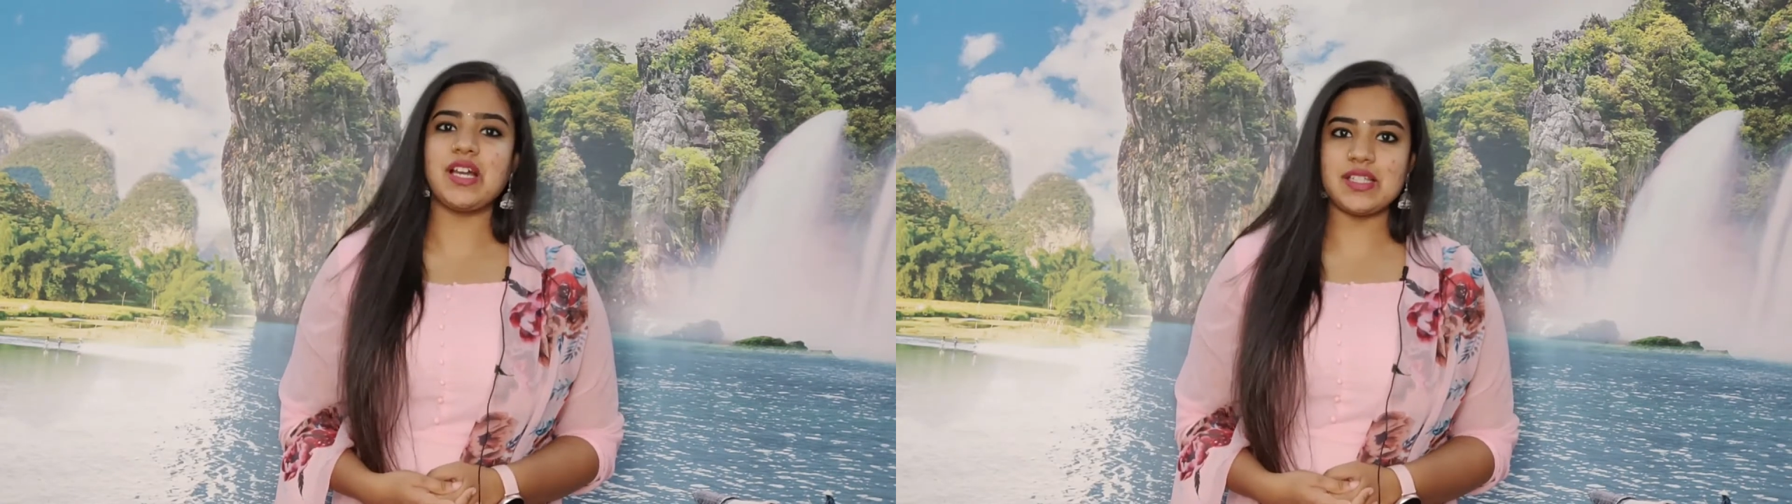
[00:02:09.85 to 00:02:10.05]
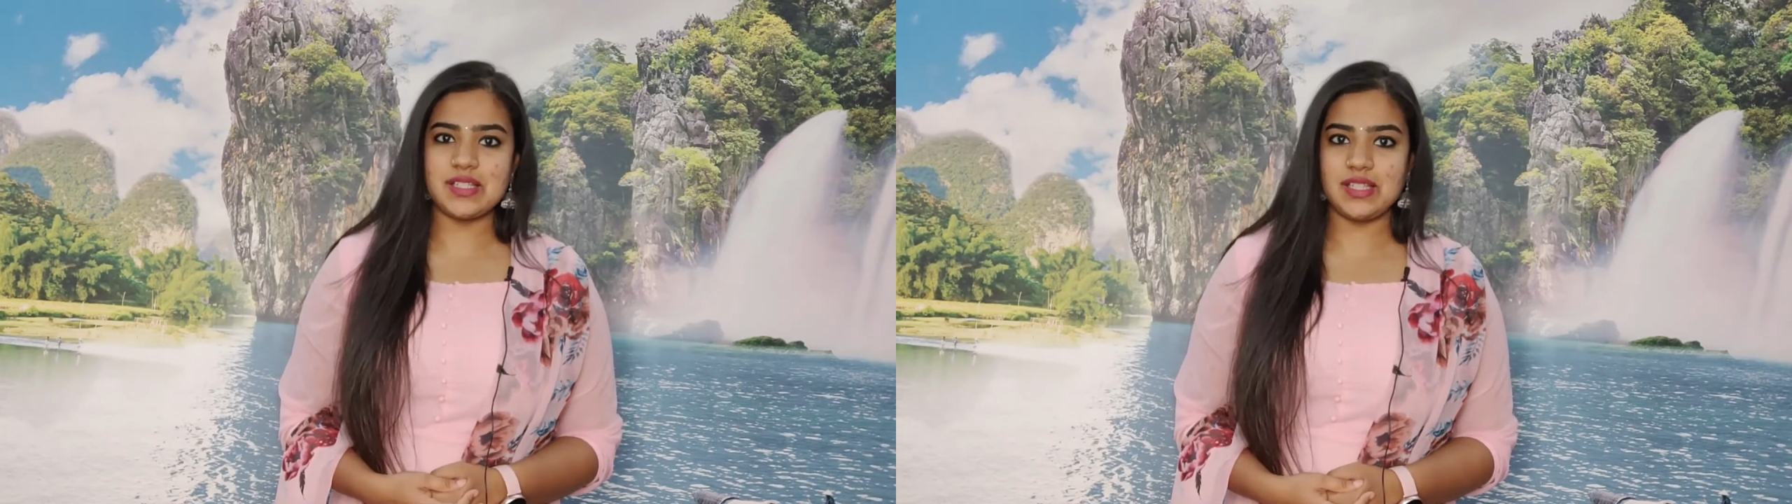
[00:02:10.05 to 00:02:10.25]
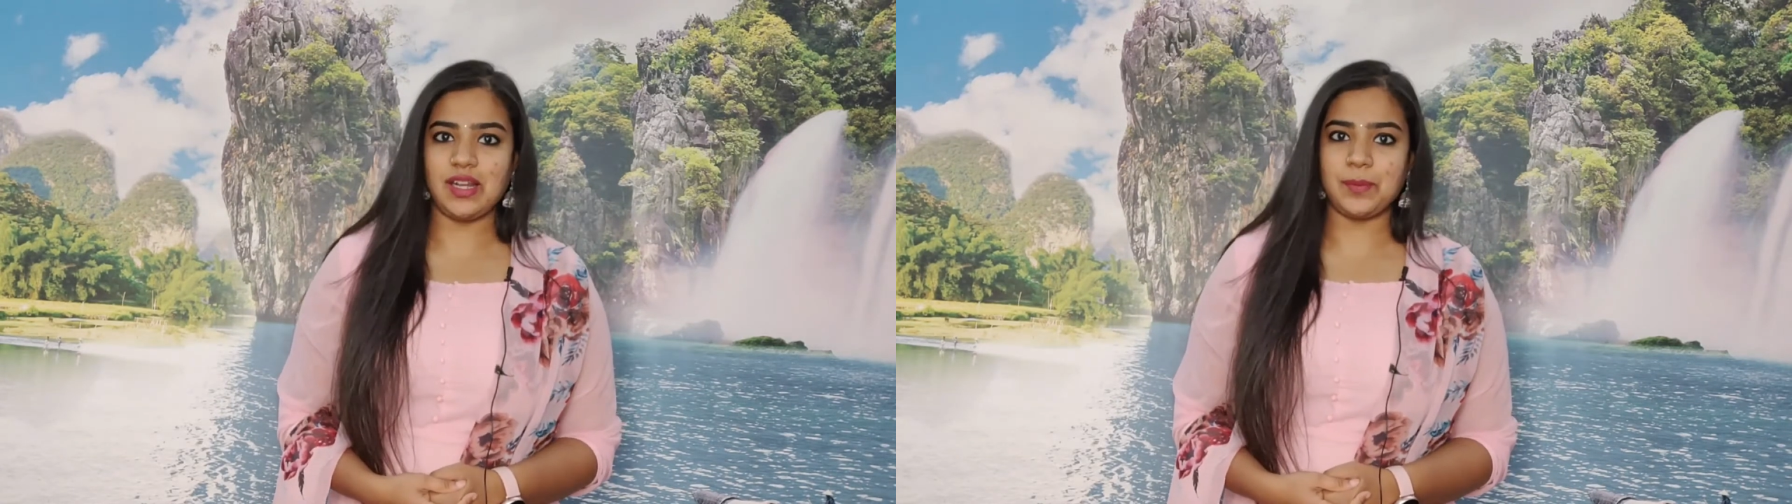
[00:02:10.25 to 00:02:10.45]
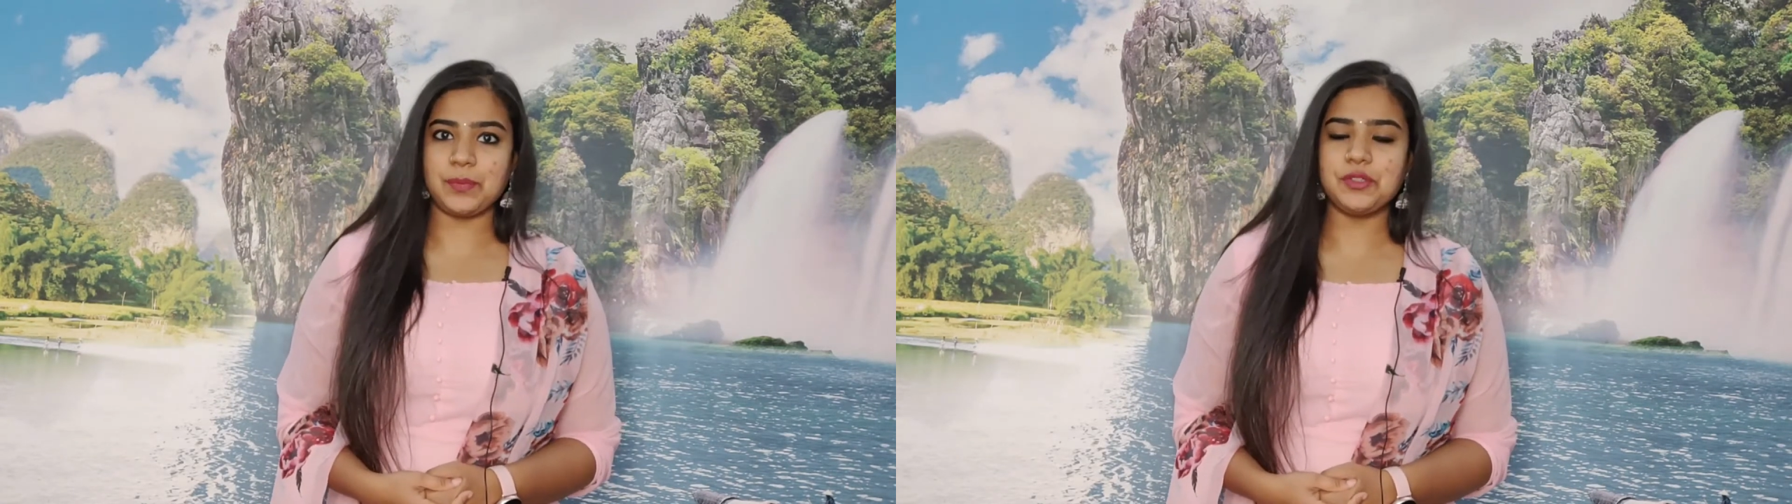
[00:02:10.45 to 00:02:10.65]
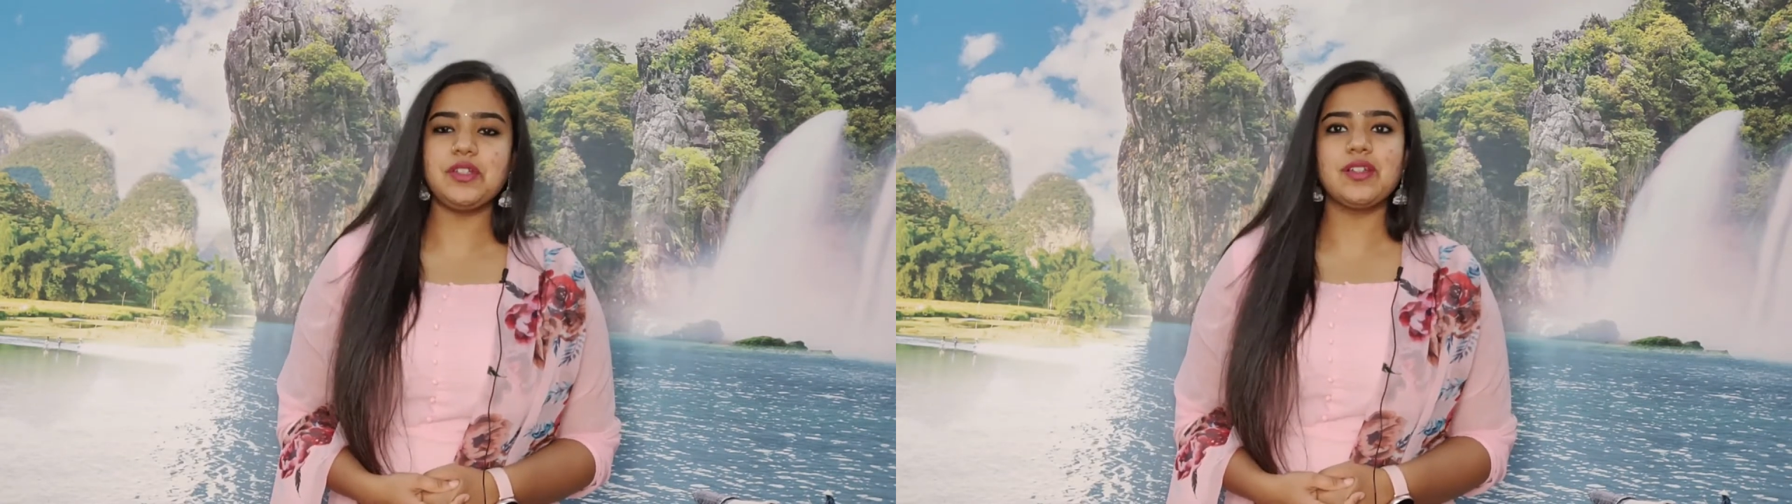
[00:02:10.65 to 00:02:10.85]

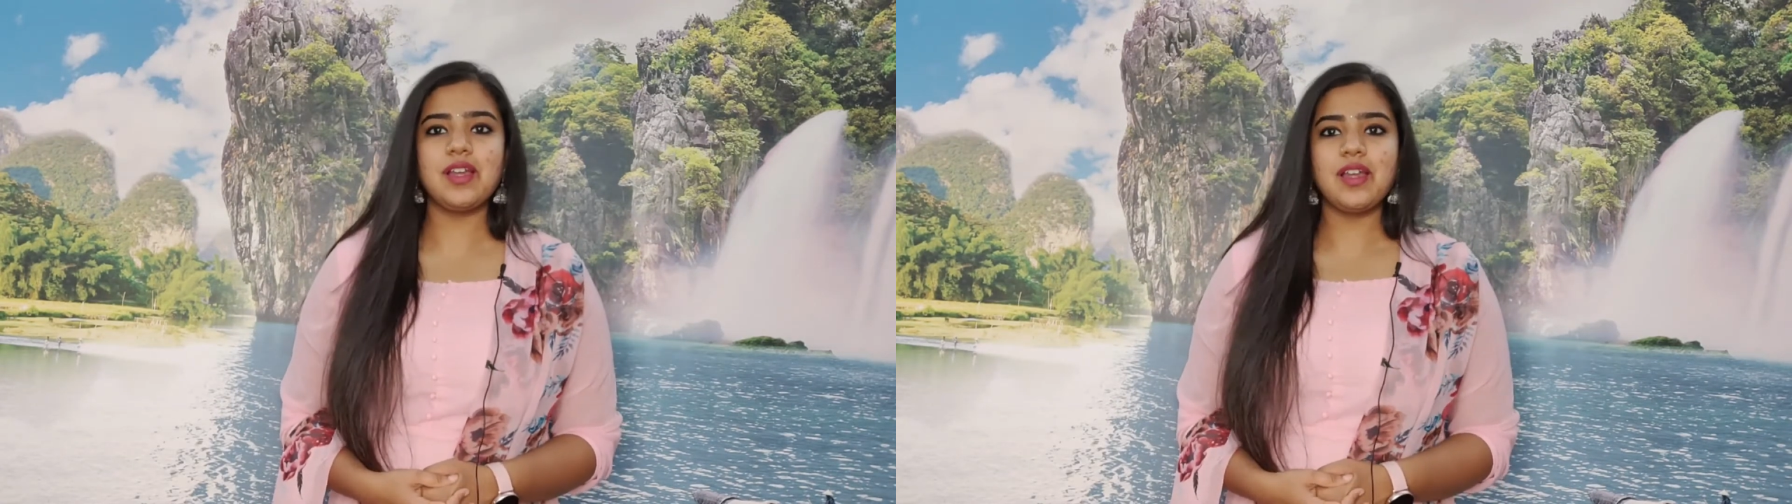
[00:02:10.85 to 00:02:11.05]
Hastinapur.